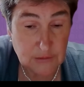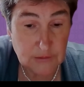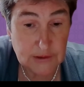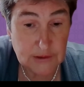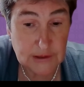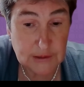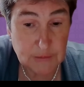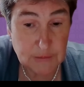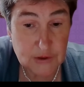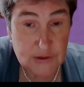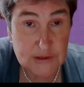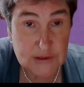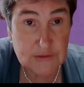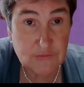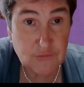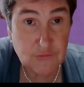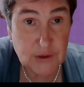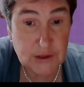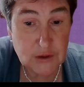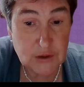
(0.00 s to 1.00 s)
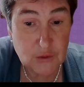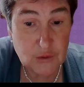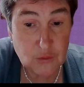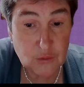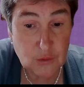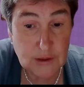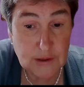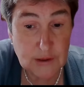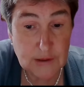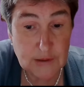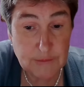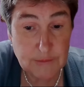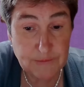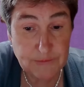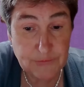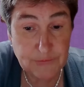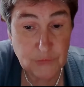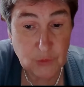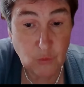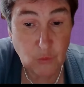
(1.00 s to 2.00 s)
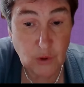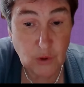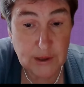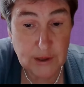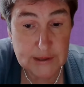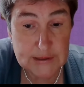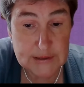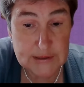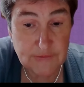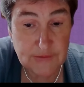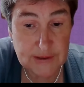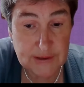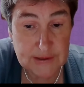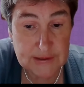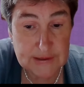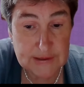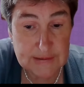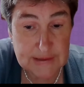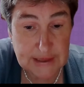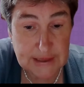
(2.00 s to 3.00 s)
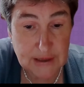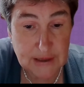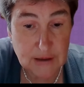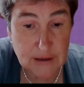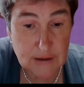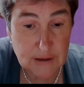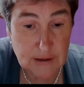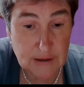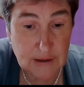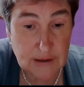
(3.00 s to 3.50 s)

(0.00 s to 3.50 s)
really most of what you um, want to find there.